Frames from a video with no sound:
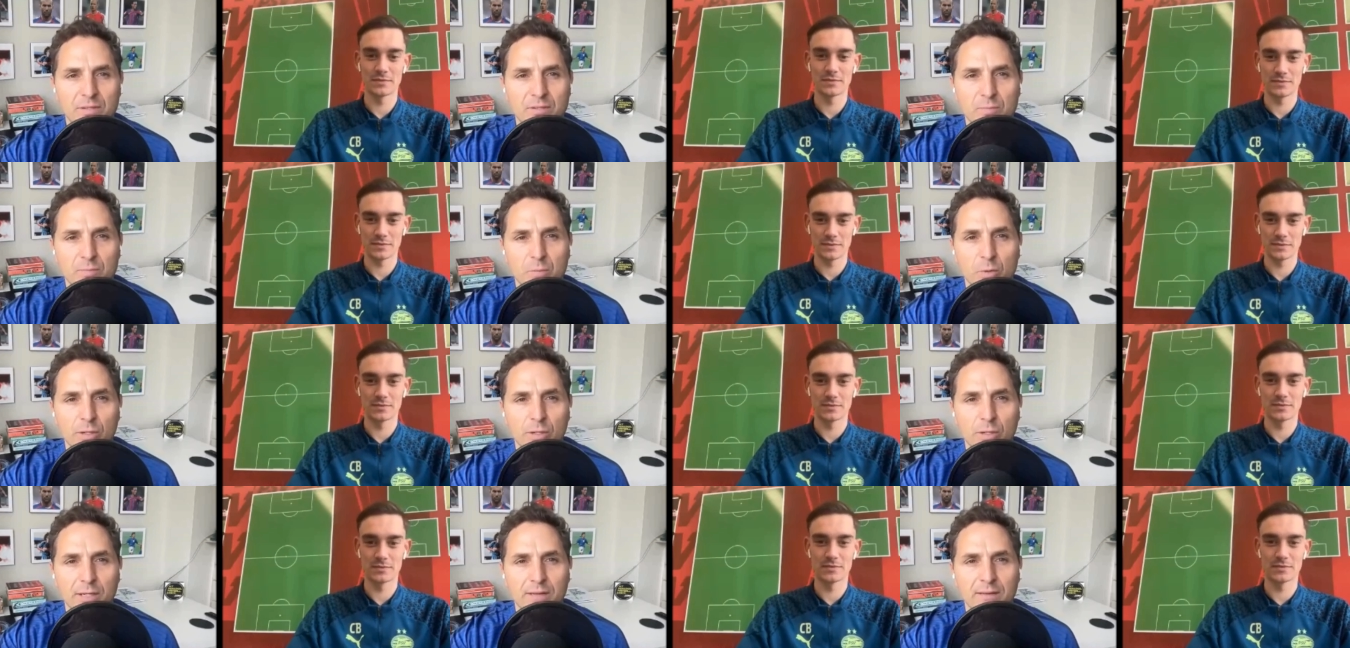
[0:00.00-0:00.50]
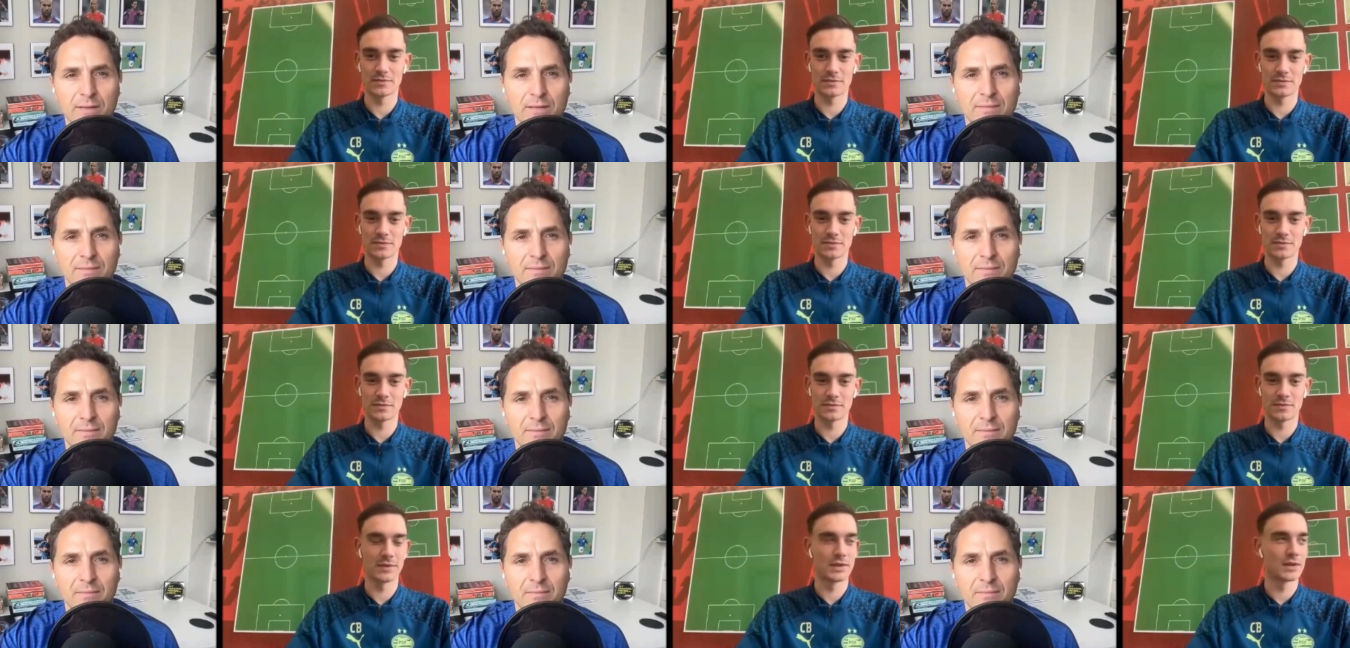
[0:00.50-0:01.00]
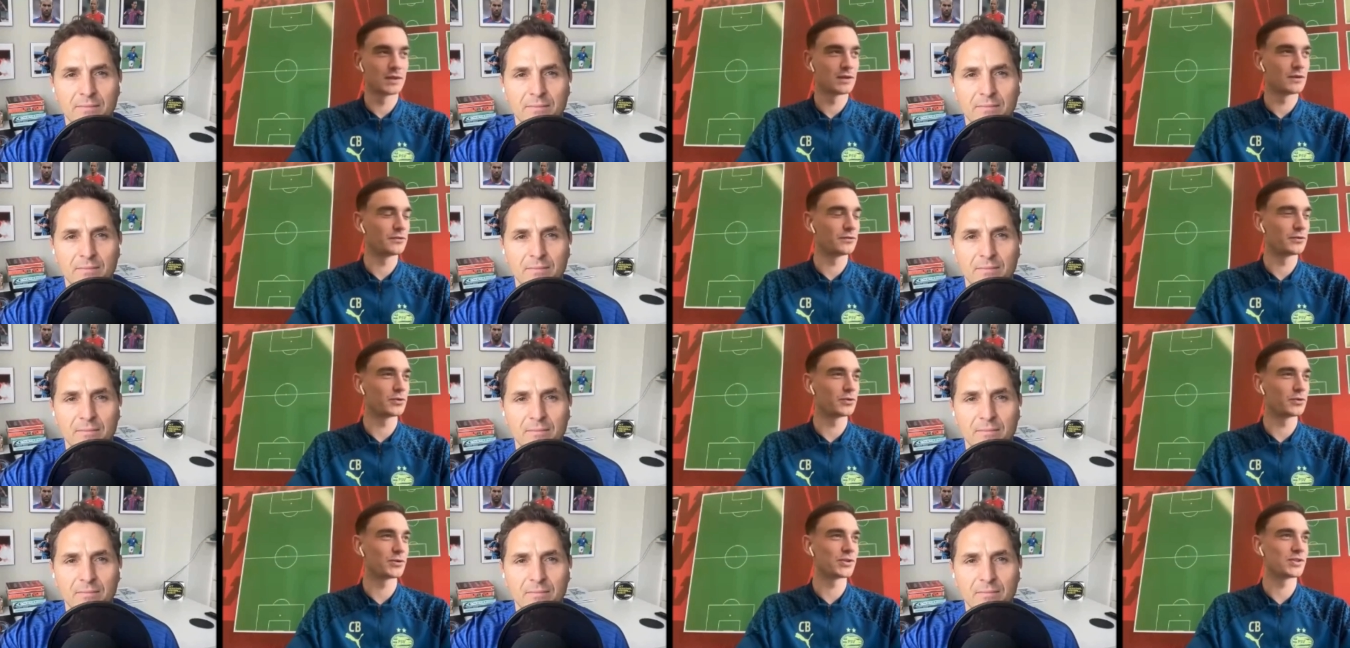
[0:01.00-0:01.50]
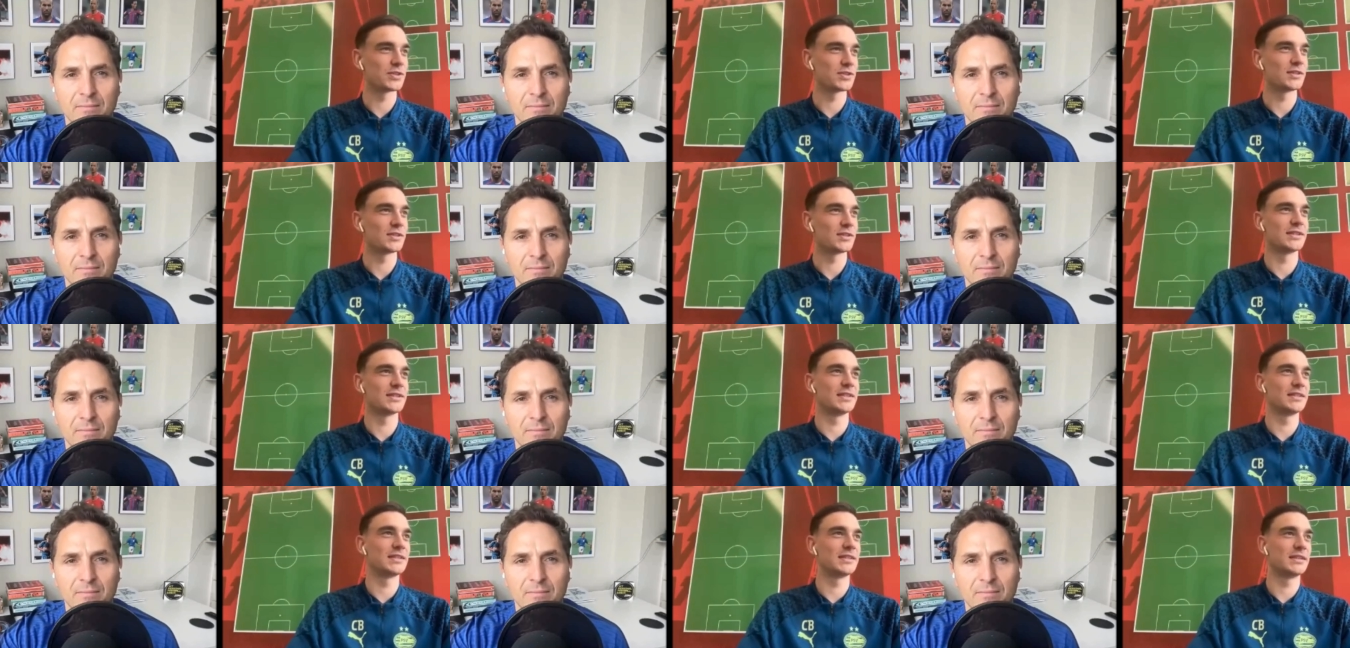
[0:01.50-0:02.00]
Speaker 1: to this point?
Speaker 2: course.
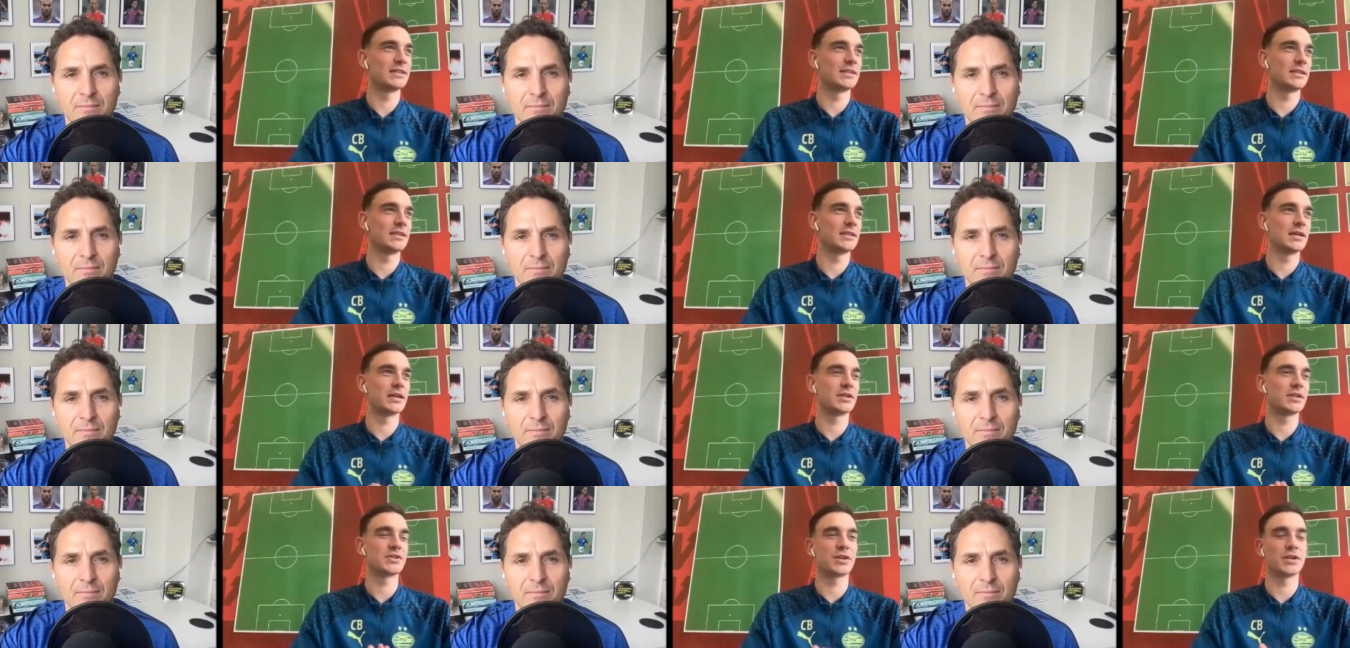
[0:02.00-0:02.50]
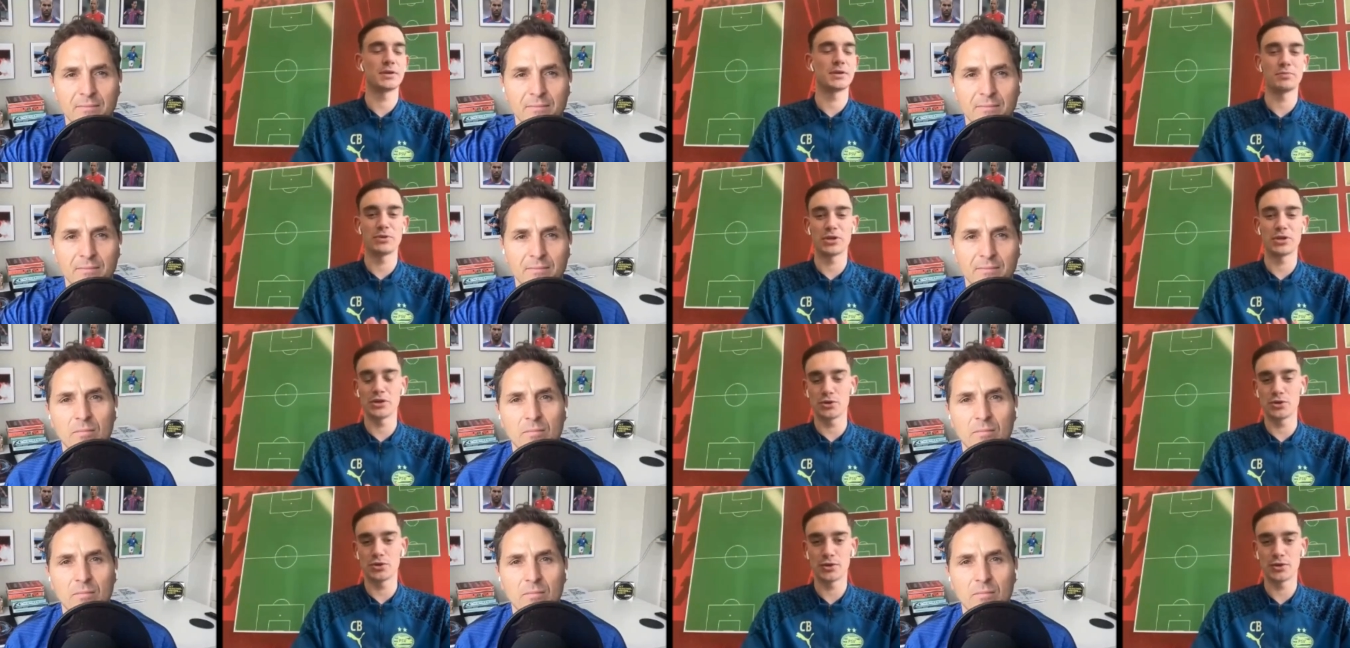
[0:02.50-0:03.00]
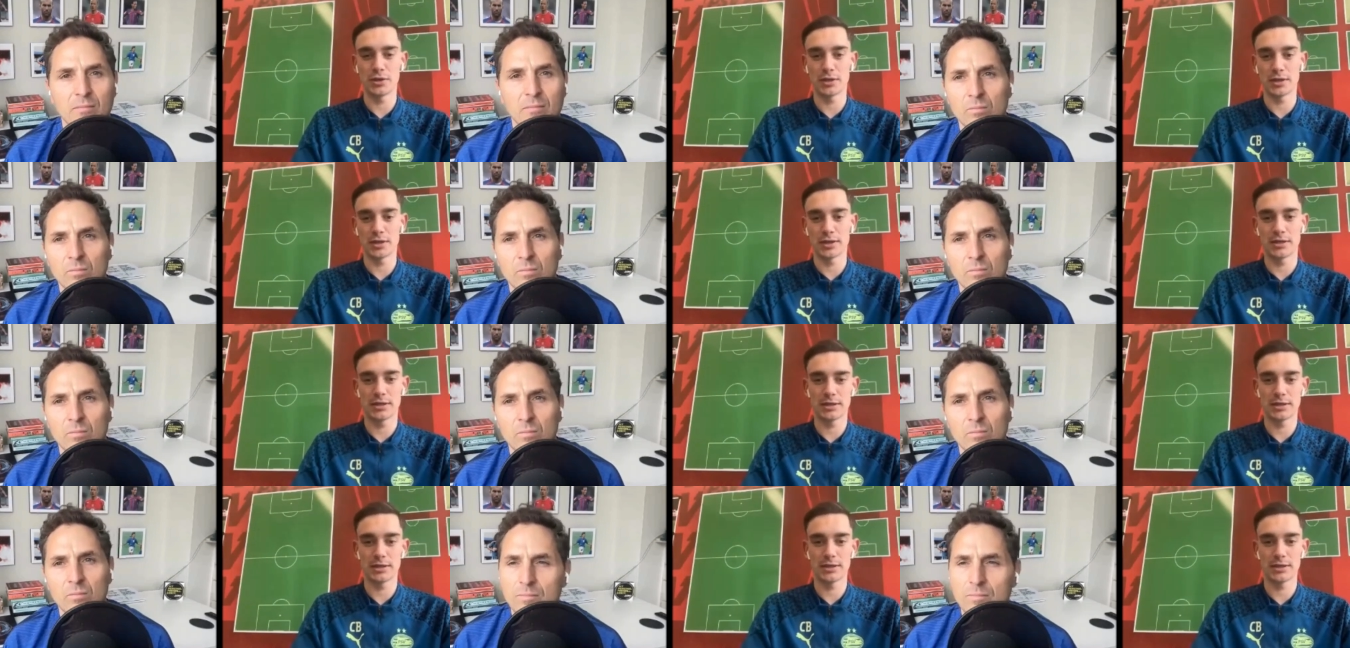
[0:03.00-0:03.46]
Eh, I started my youth